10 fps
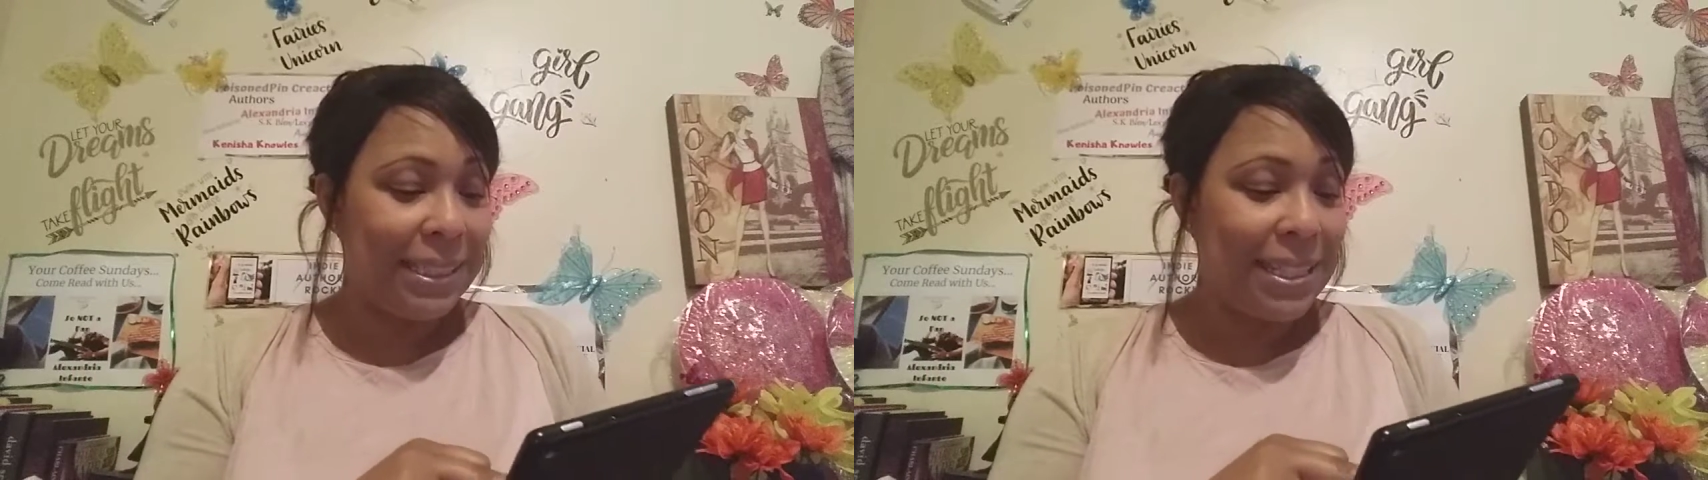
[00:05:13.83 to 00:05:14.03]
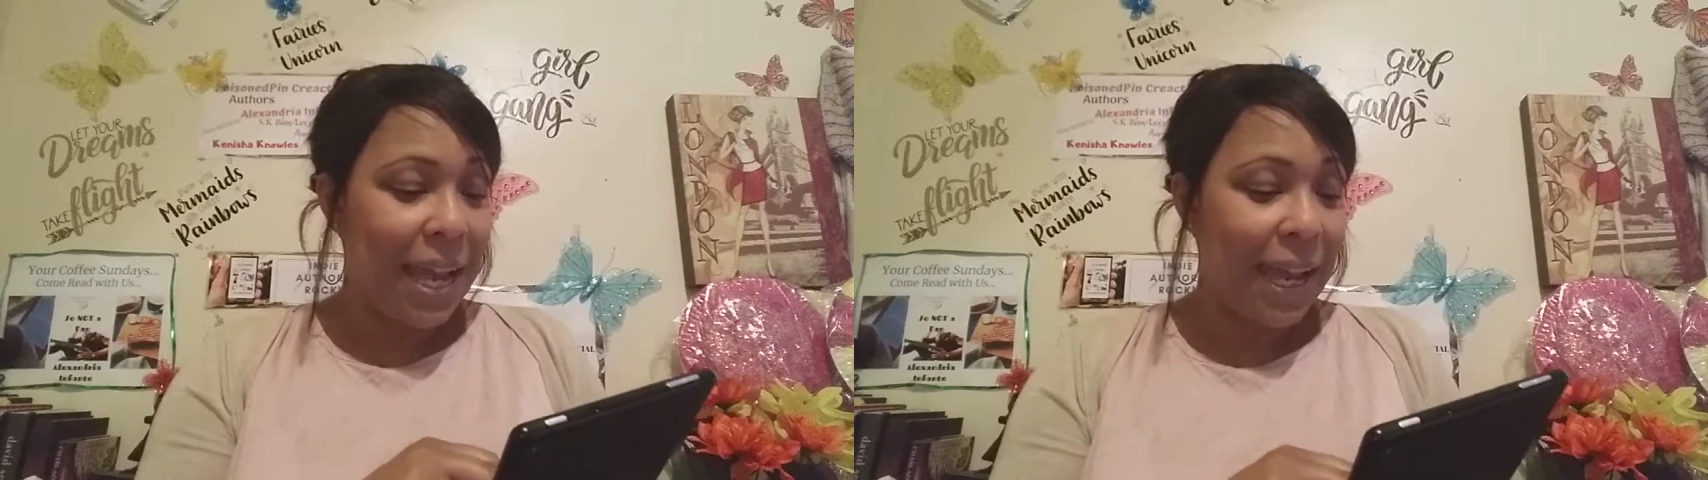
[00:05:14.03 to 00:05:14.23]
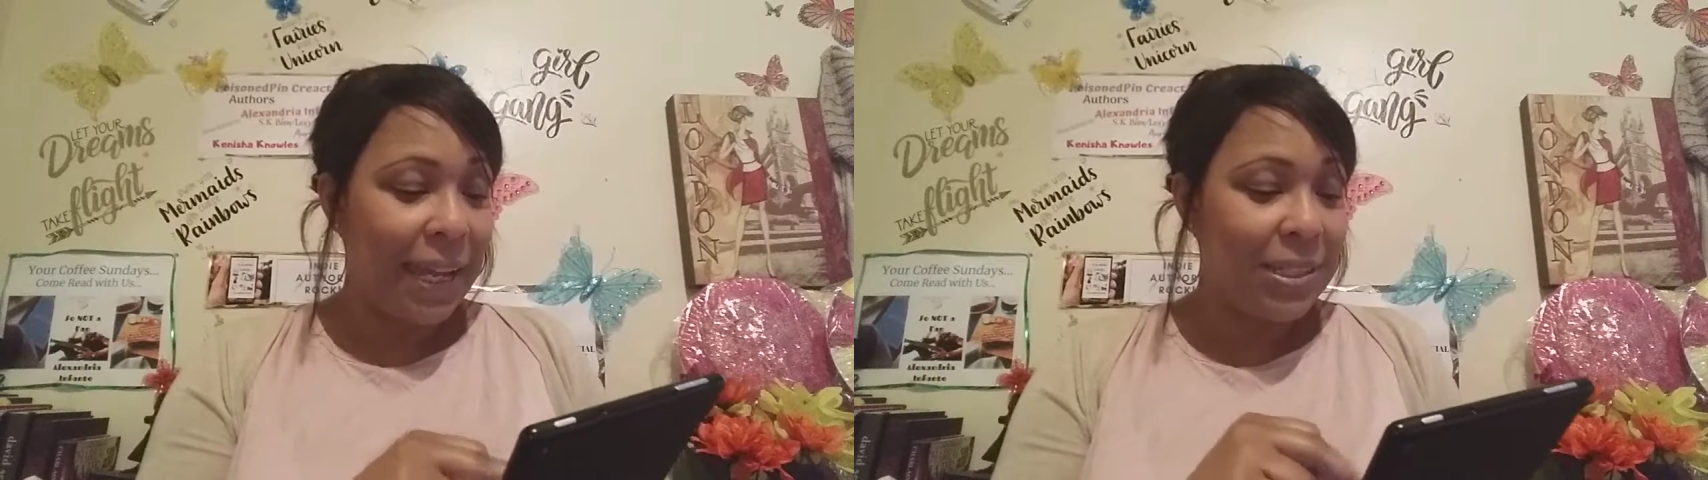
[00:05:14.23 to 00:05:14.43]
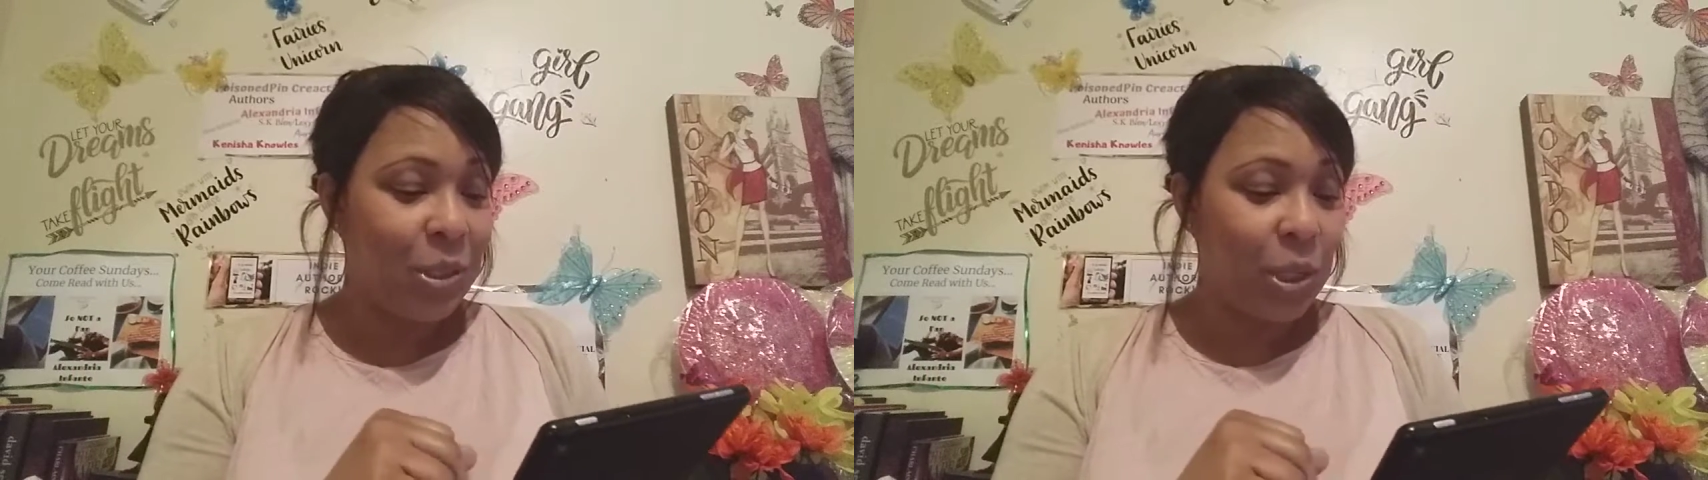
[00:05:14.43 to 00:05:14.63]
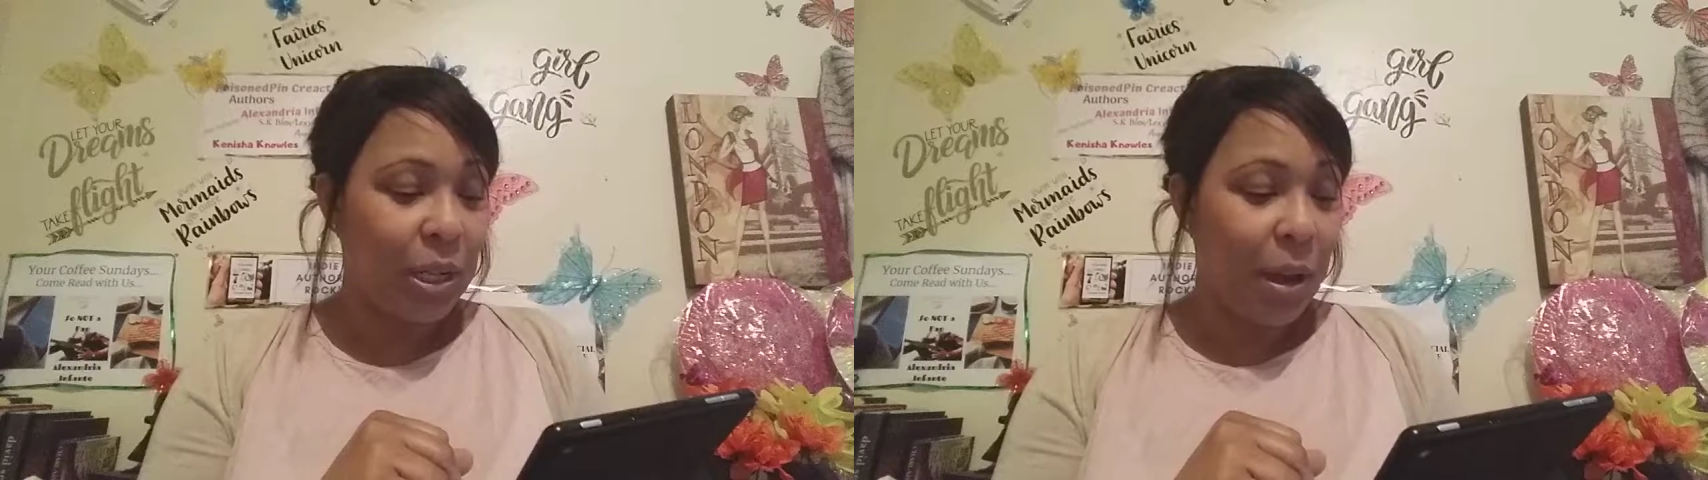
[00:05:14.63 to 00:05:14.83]

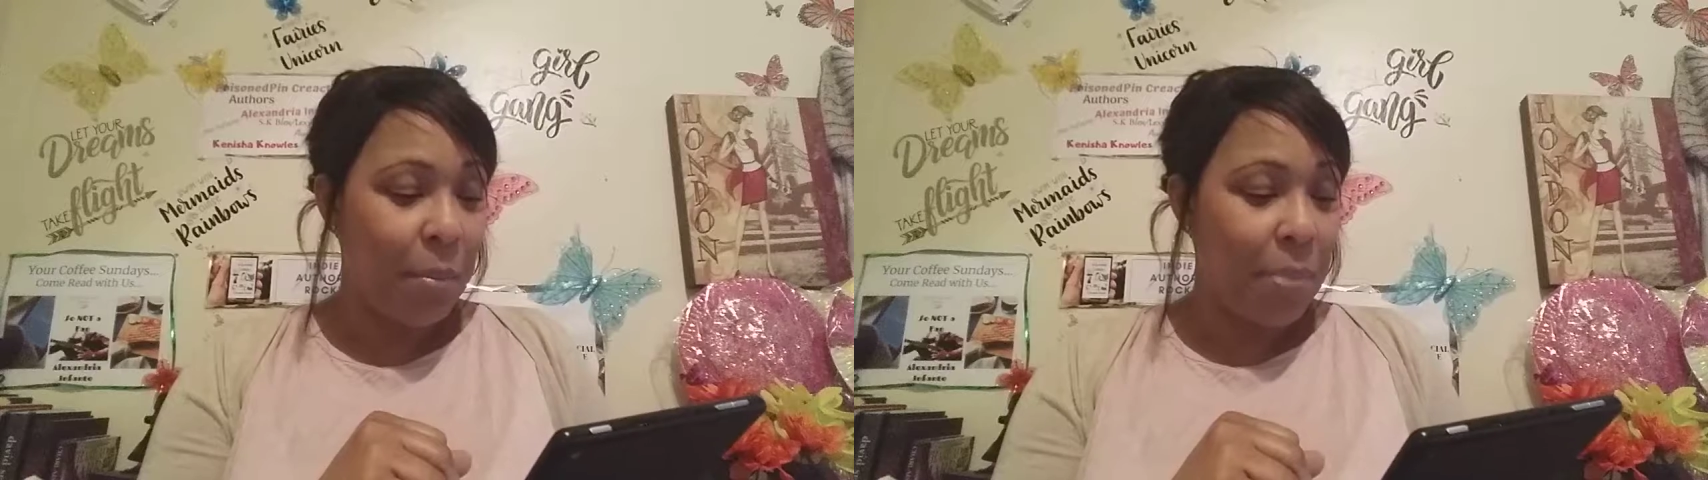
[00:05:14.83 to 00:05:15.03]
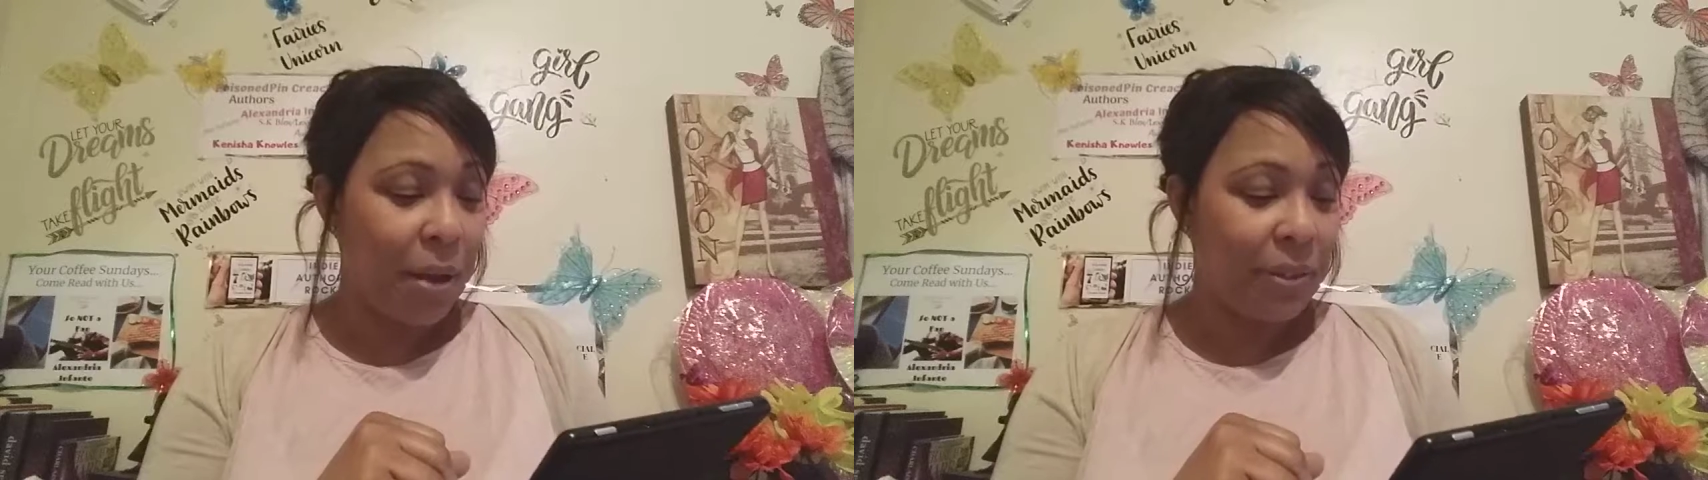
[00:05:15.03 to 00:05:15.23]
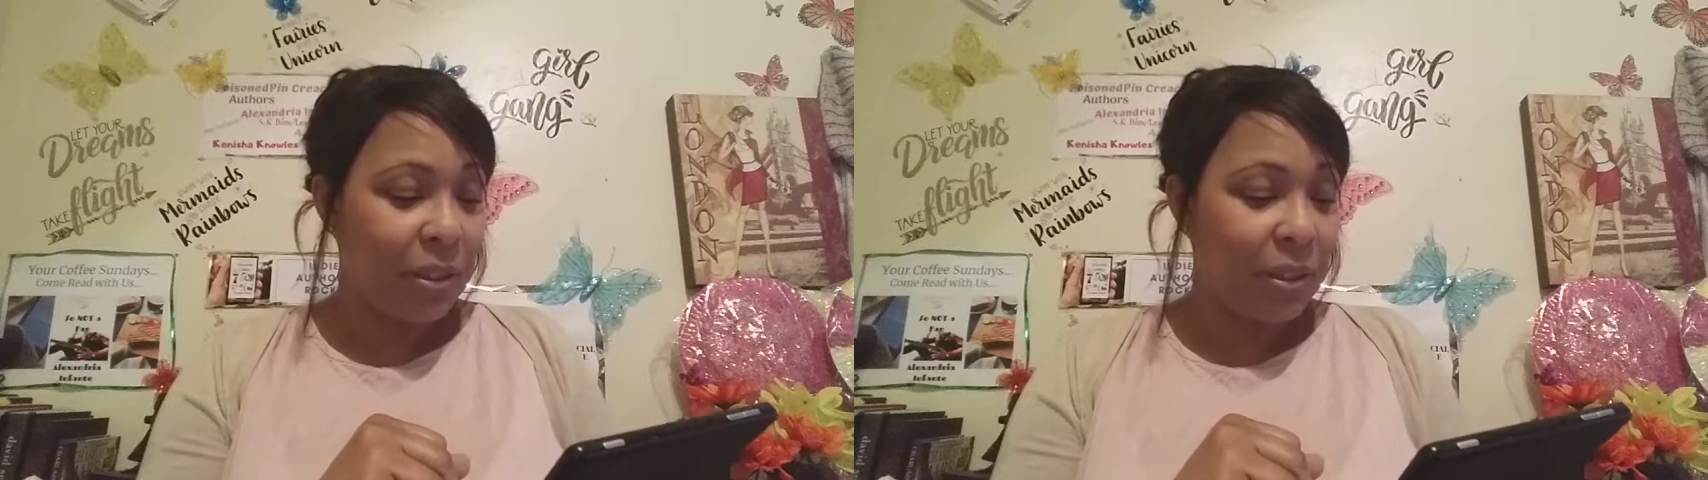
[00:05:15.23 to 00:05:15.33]
tangent about